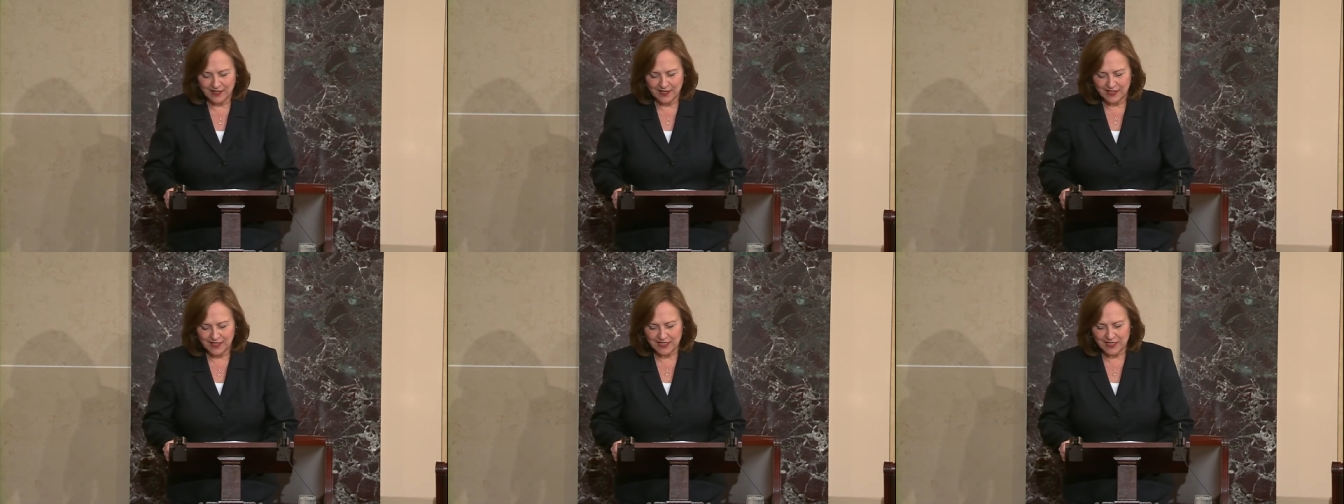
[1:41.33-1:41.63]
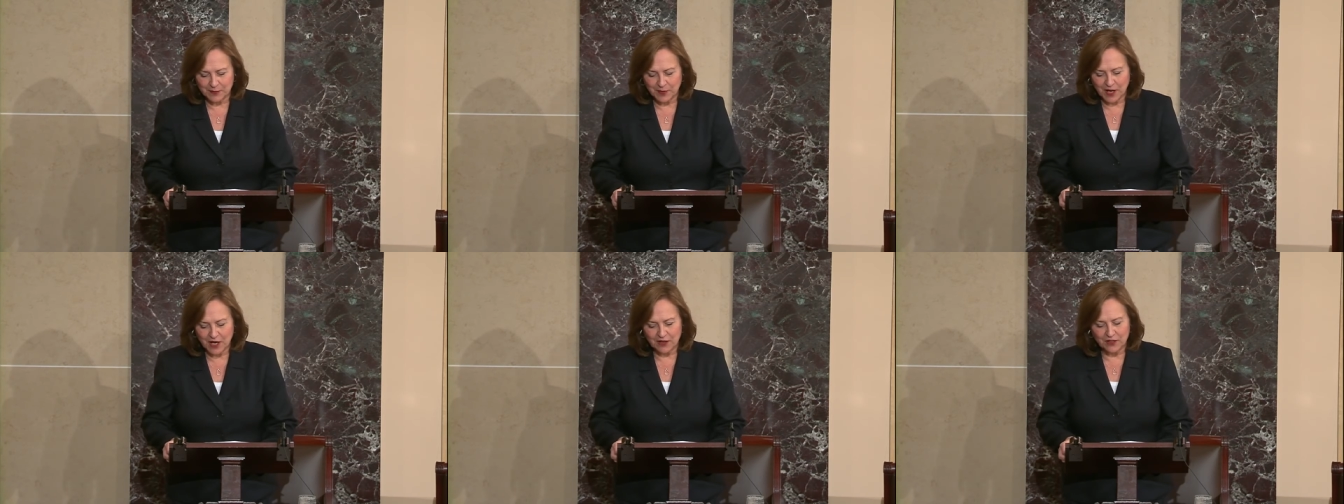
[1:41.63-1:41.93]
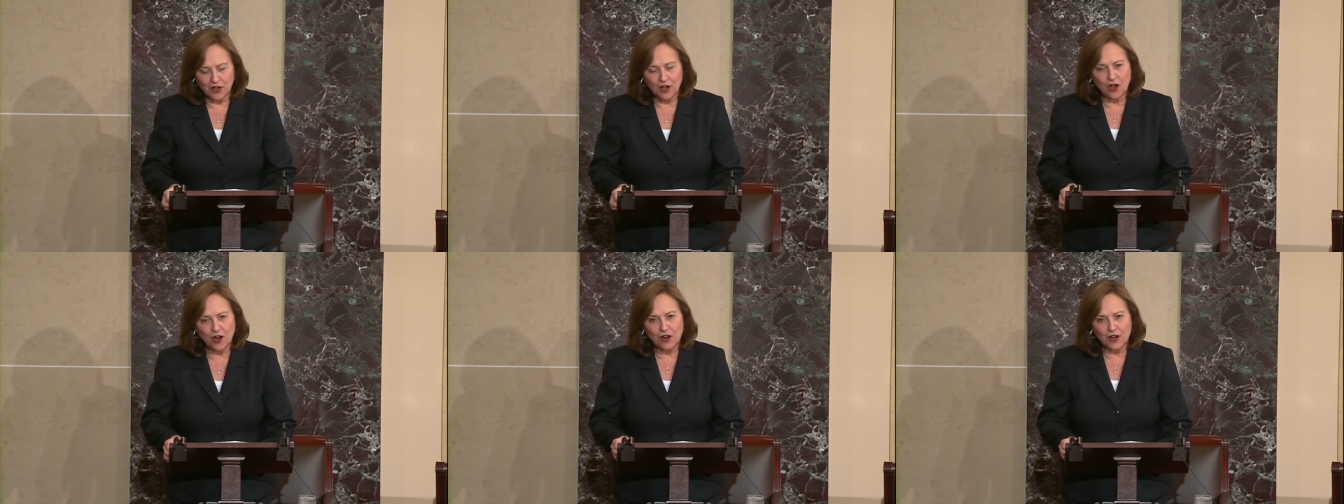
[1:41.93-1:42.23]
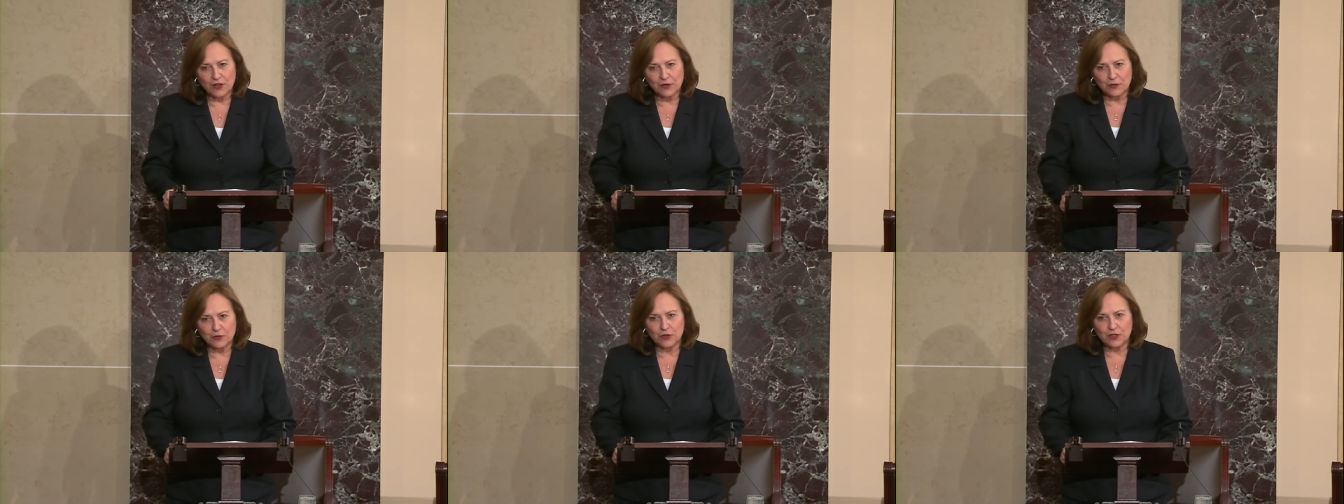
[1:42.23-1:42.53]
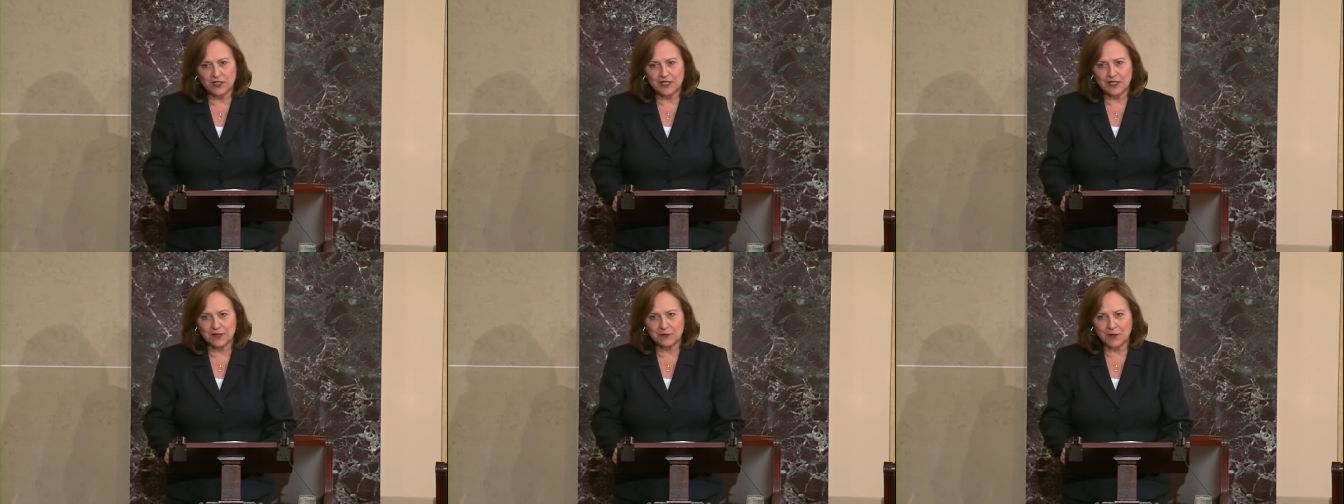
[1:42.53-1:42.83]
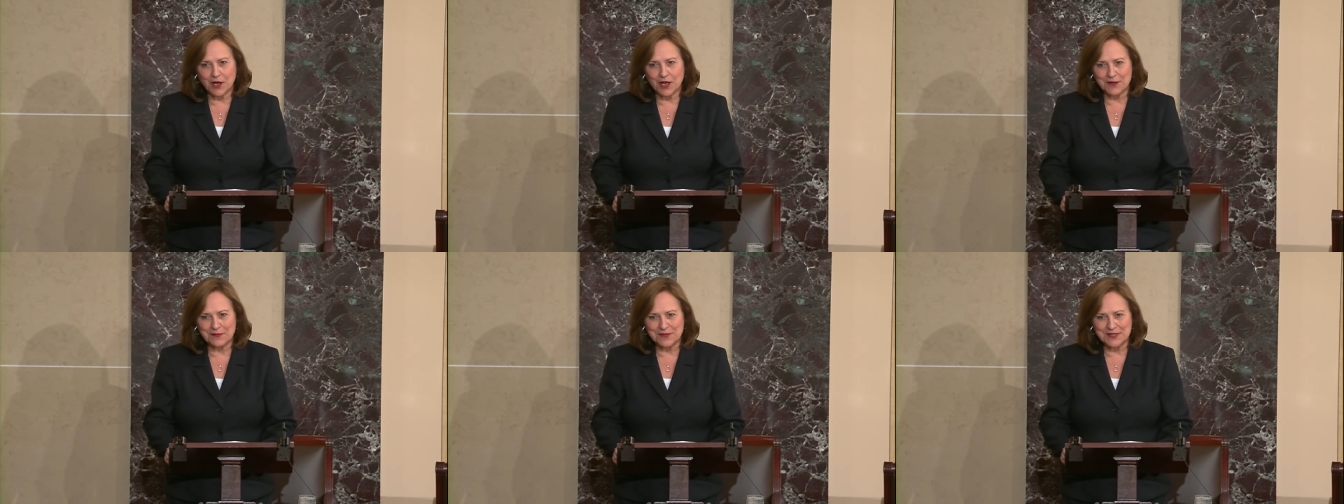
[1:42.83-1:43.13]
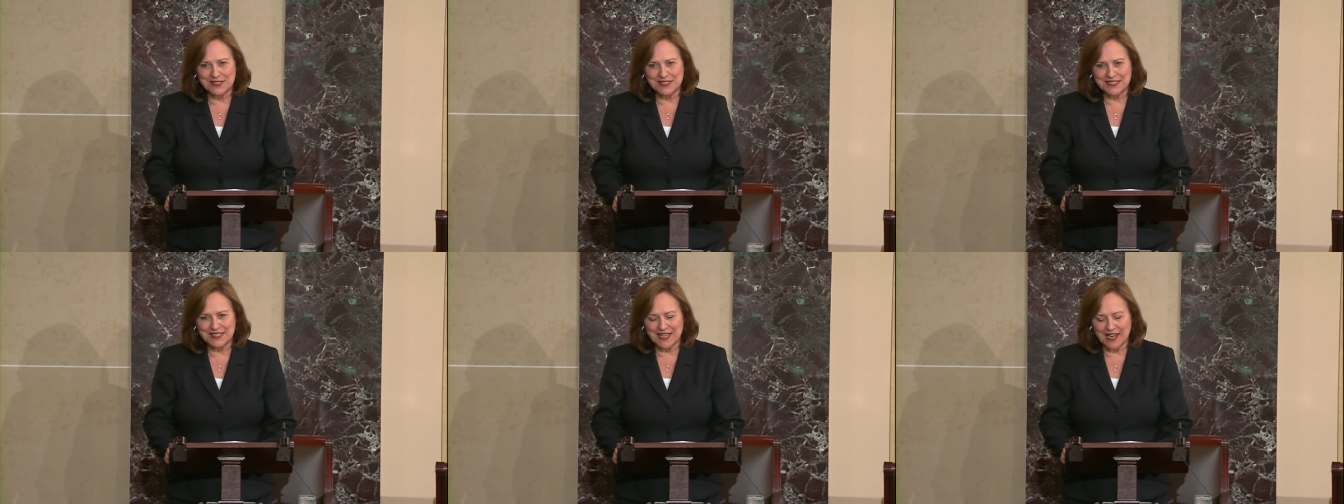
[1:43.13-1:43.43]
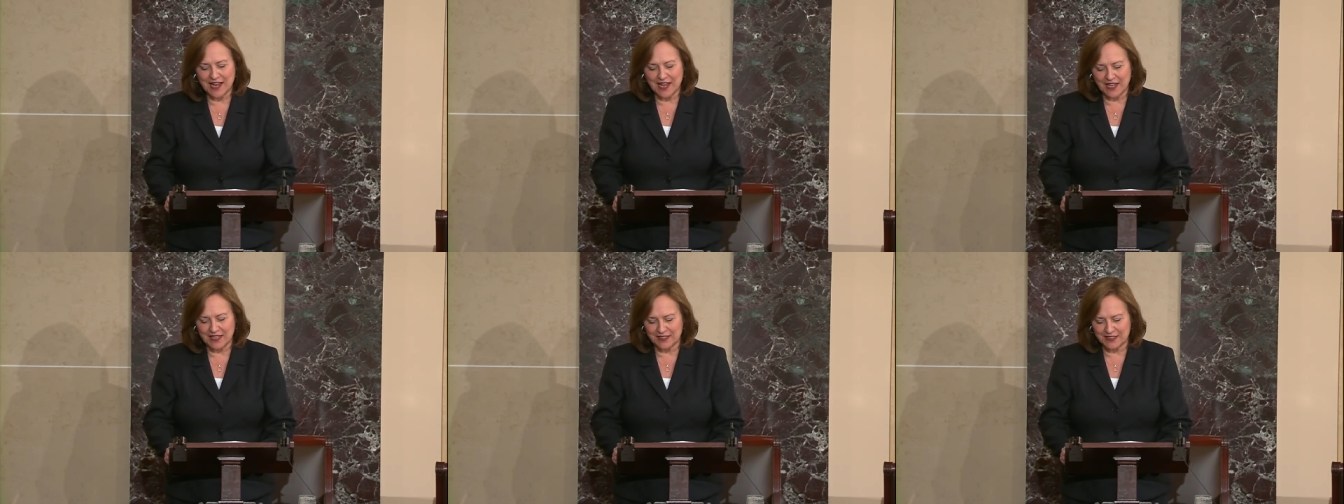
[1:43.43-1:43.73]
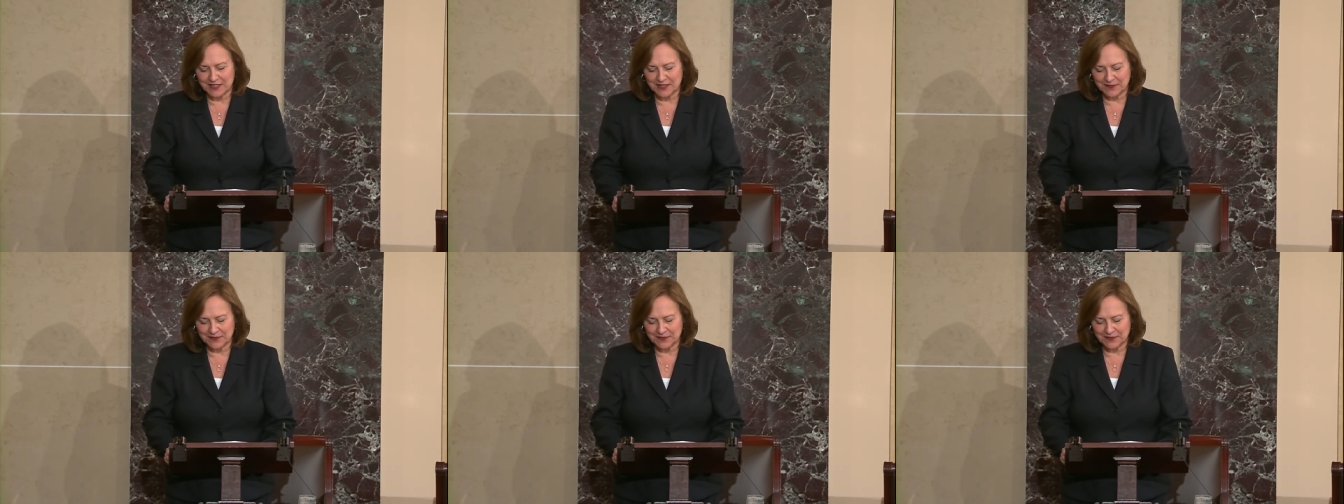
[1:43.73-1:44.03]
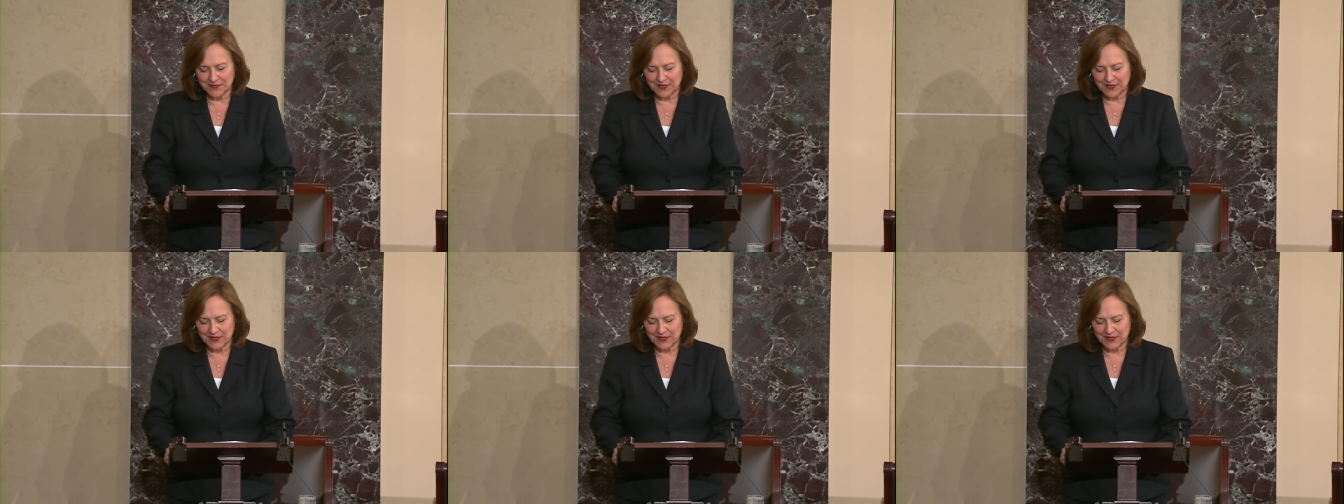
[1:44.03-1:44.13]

It's about hardworking moms and dads